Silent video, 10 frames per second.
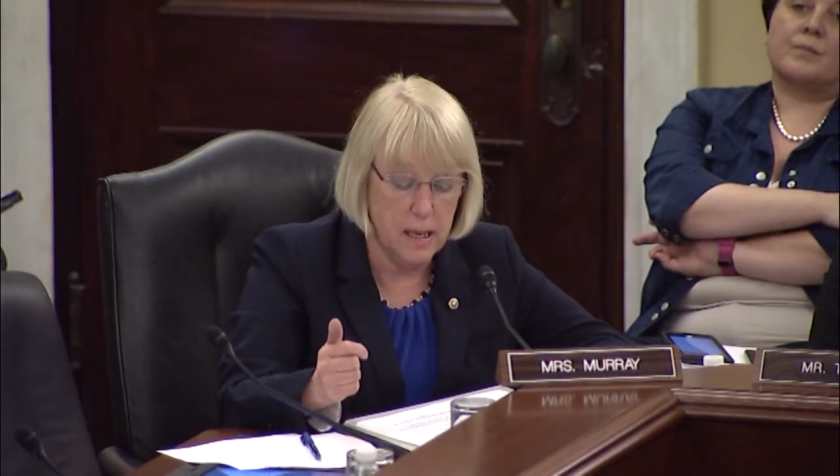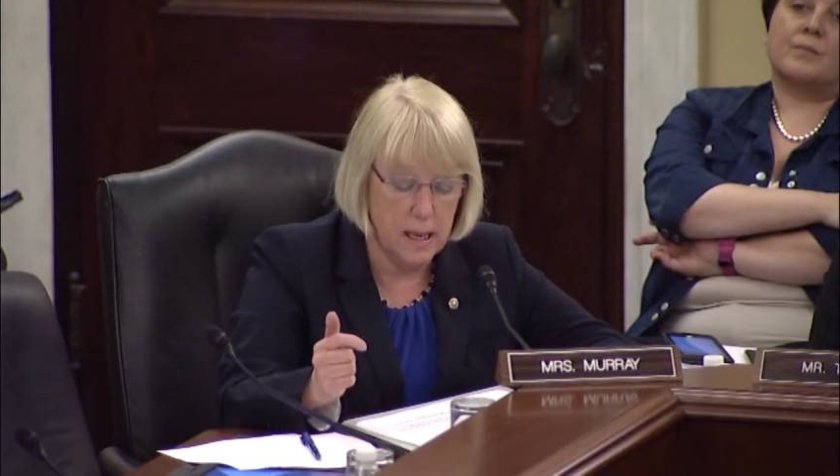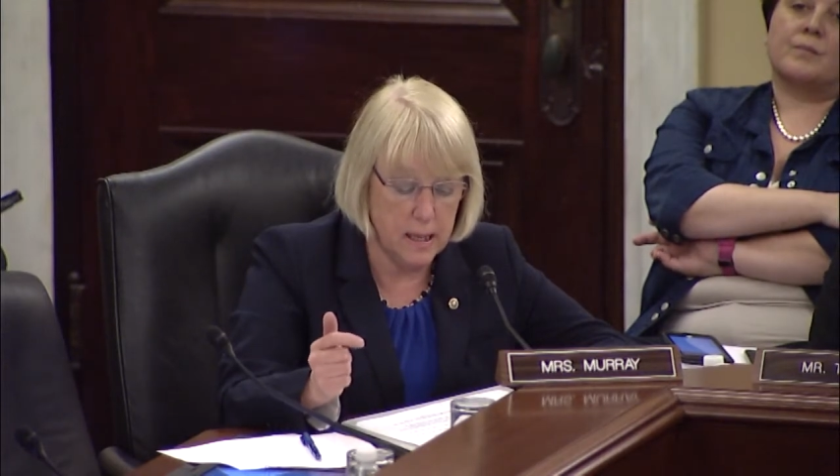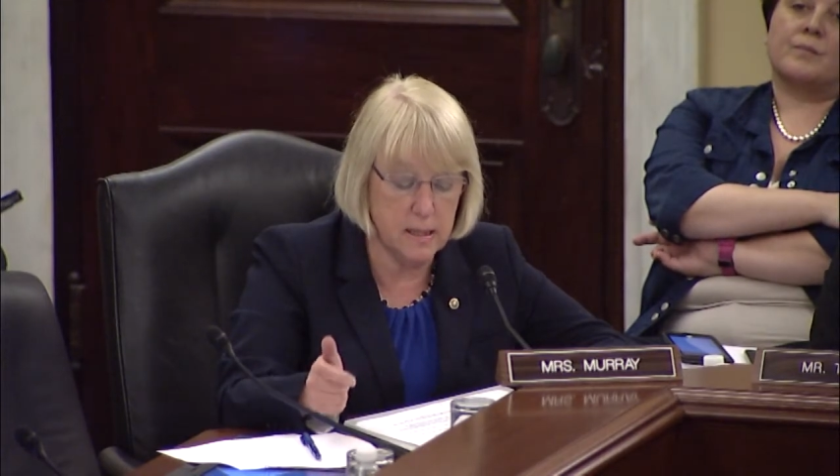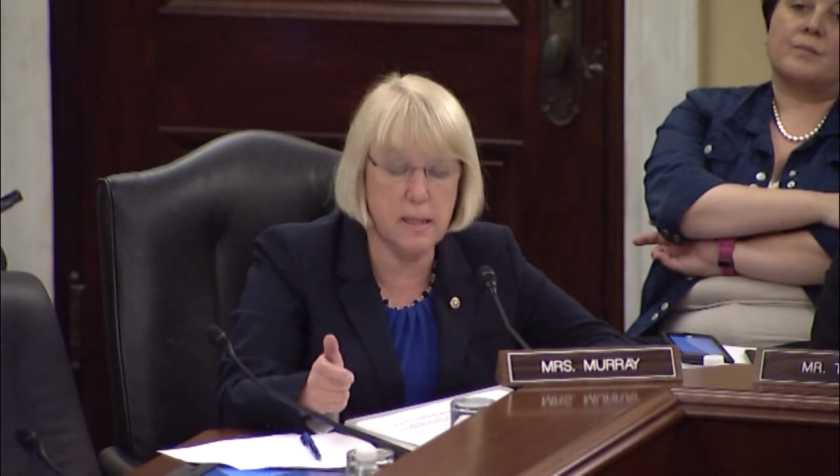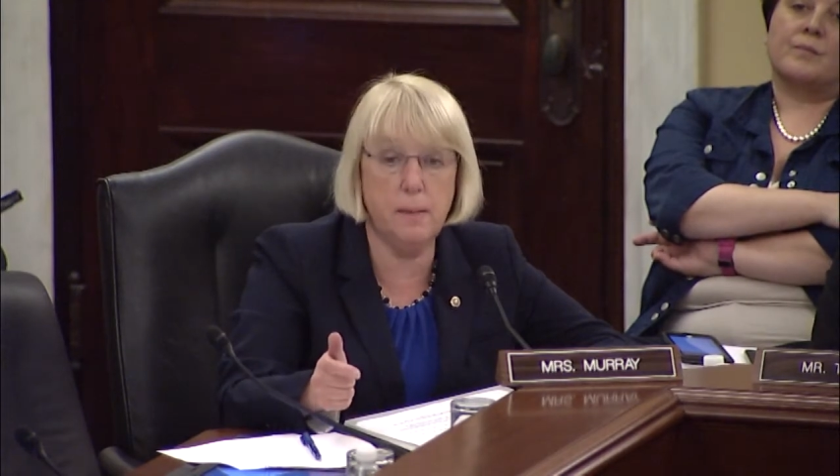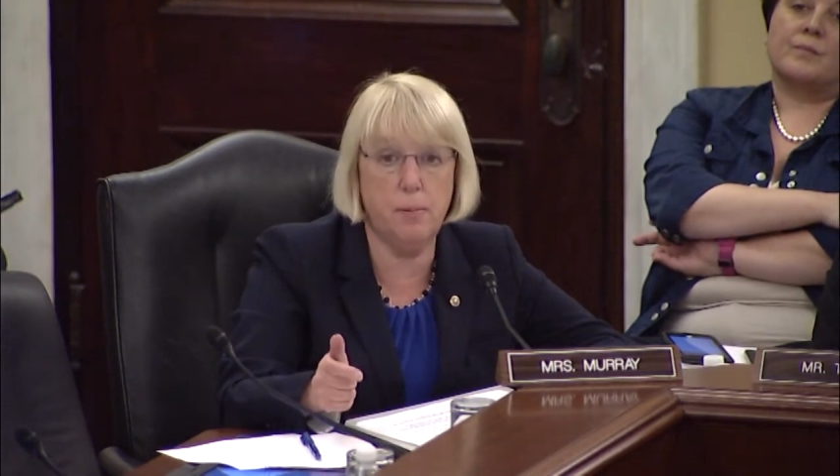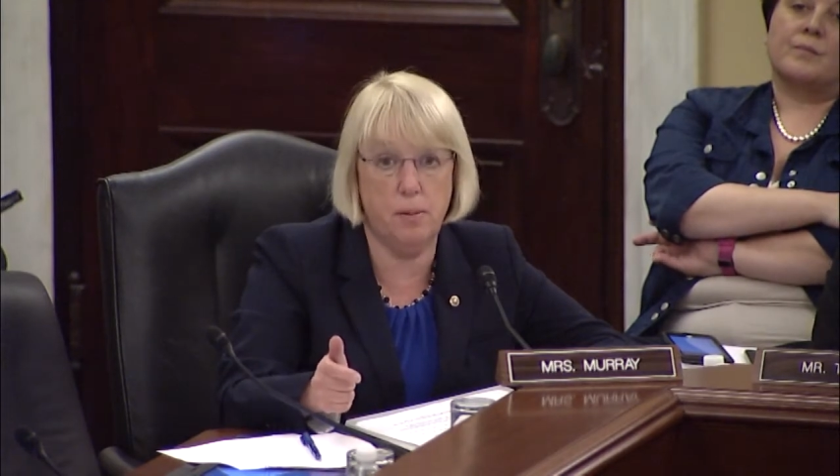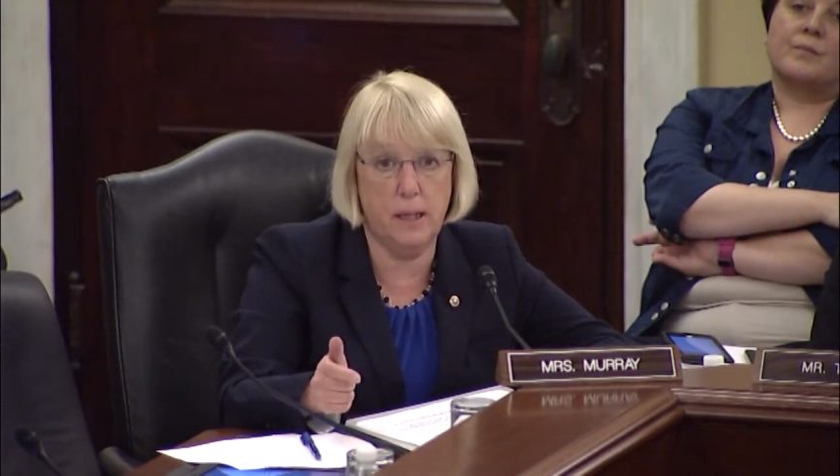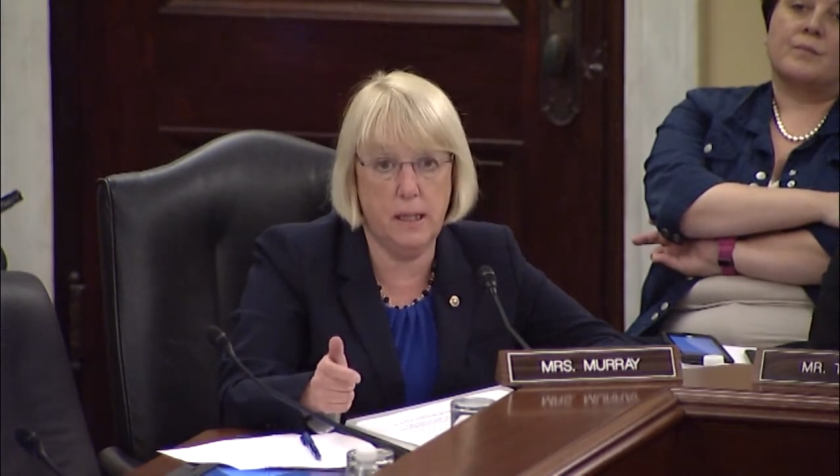and
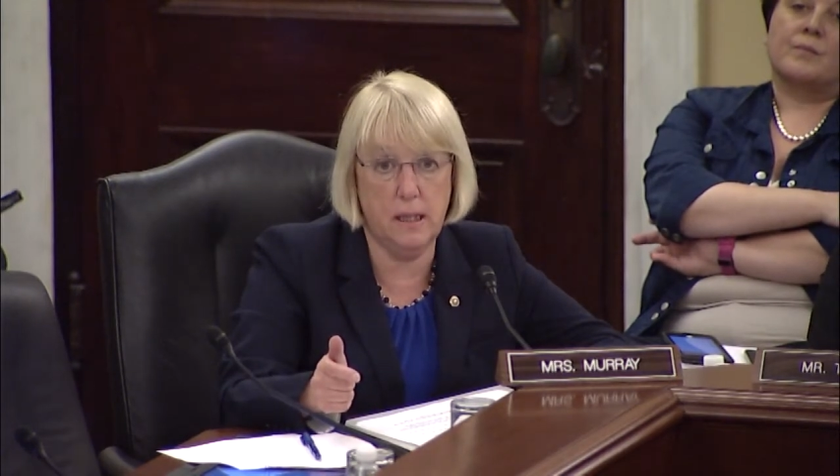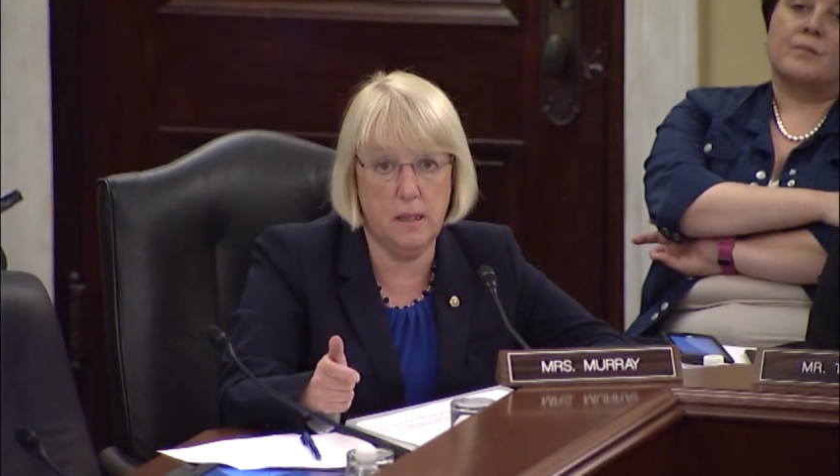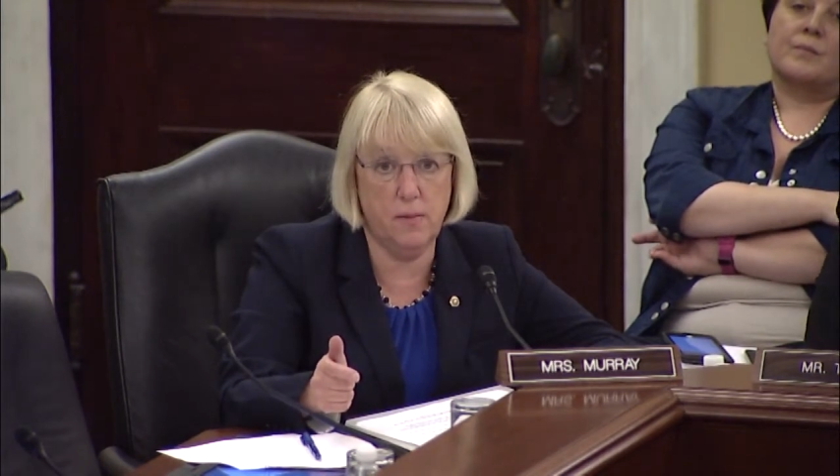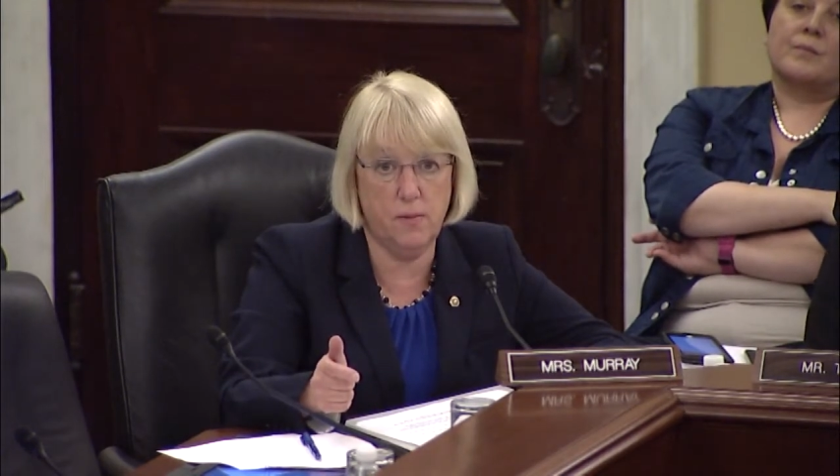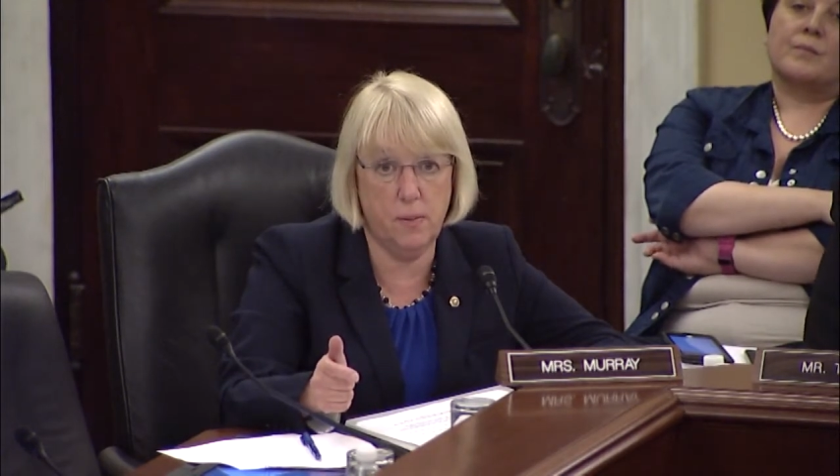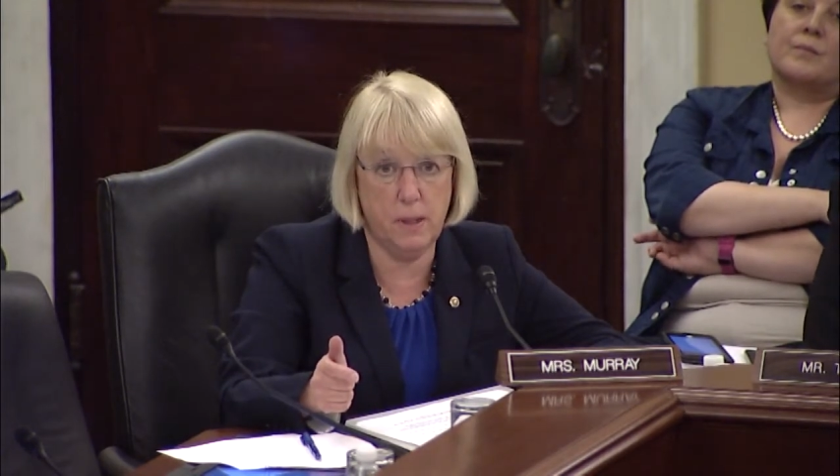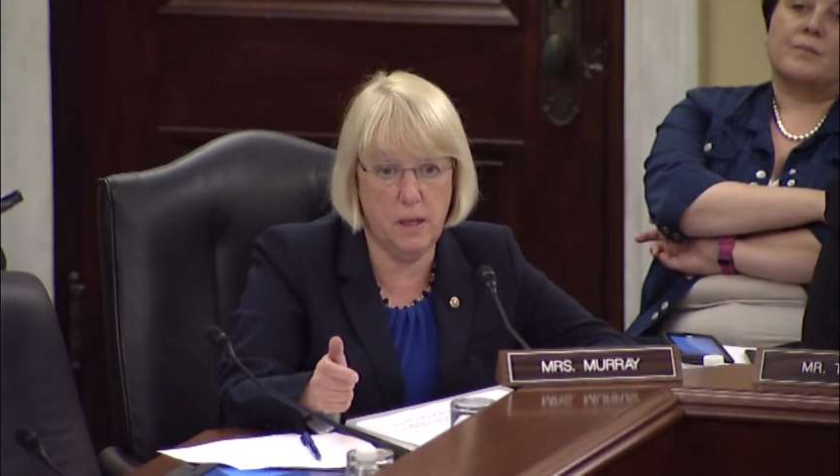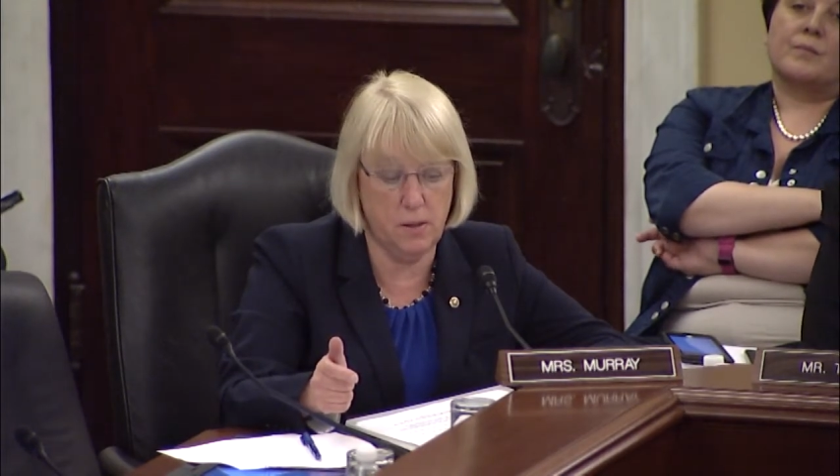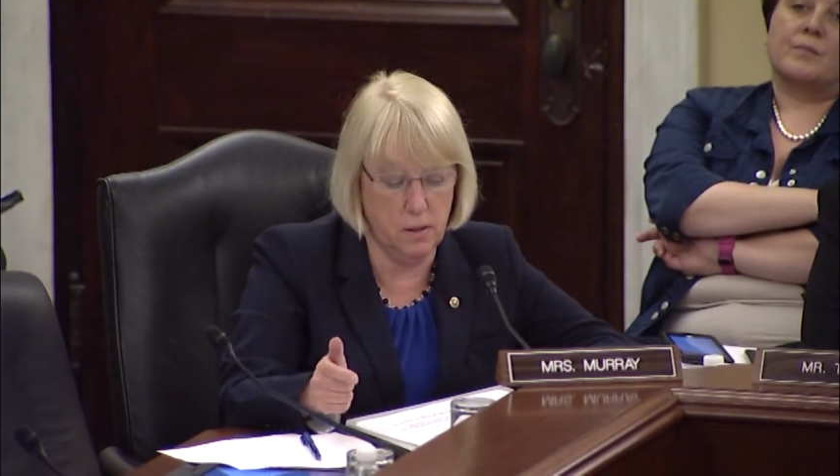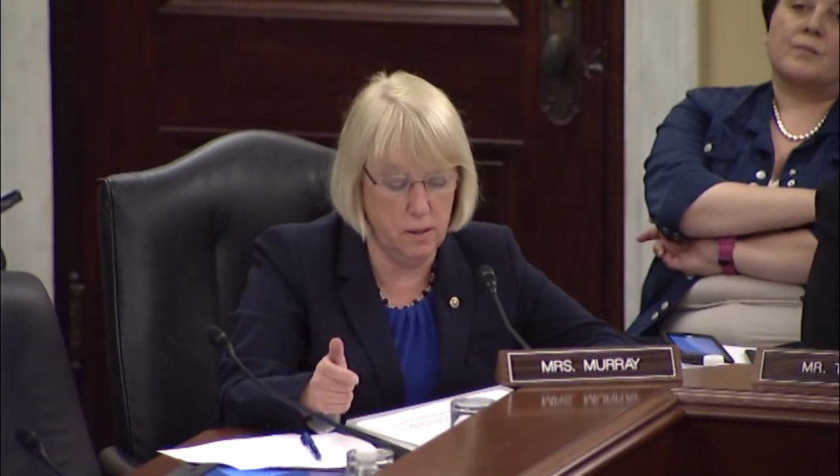separating it from
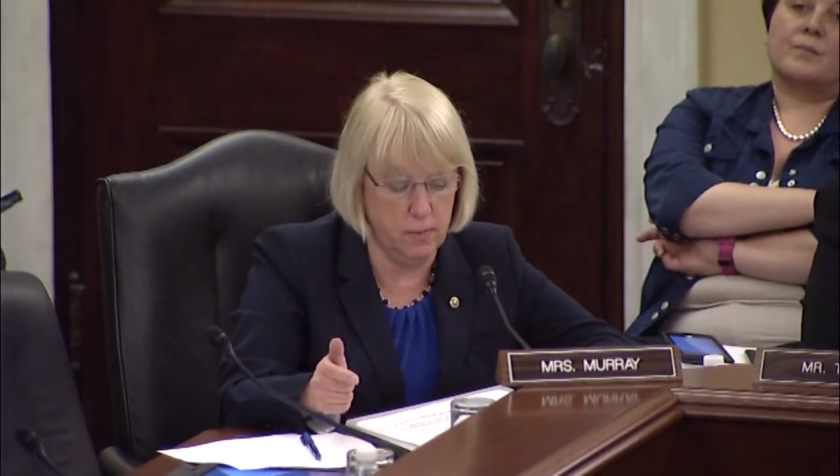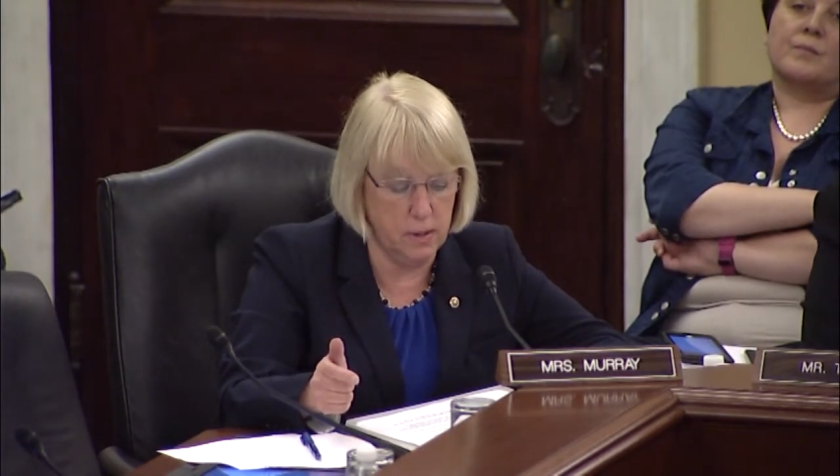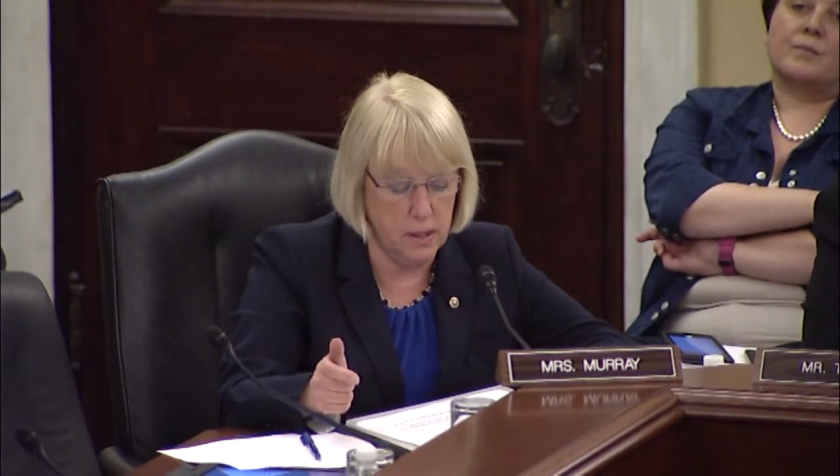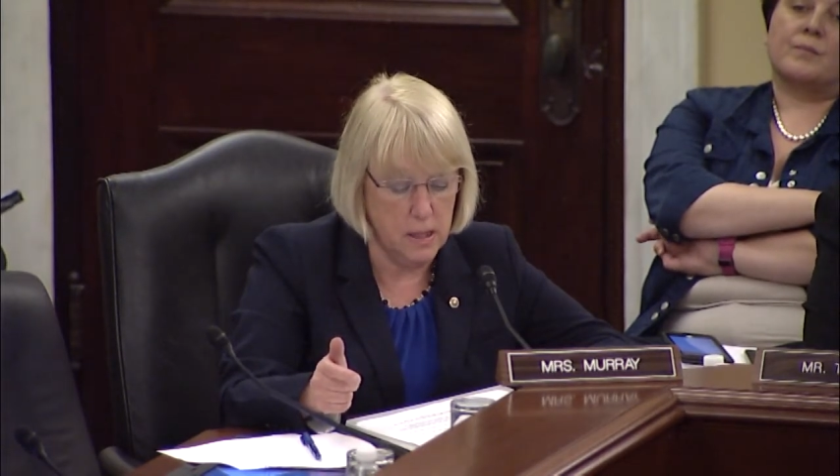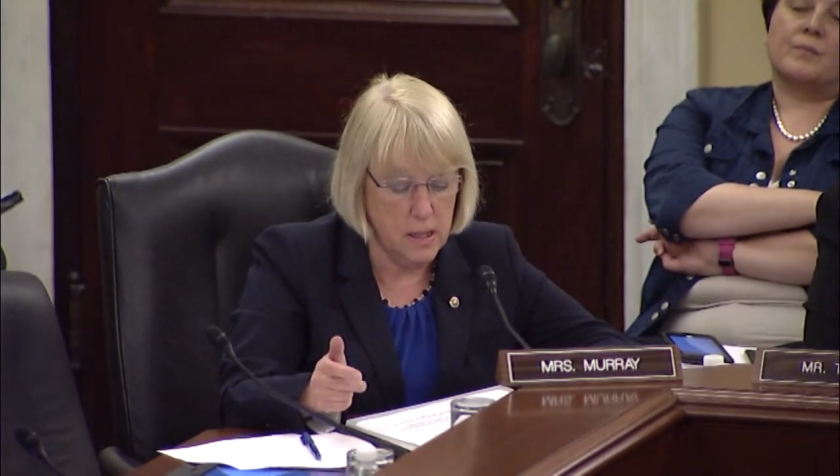care delivery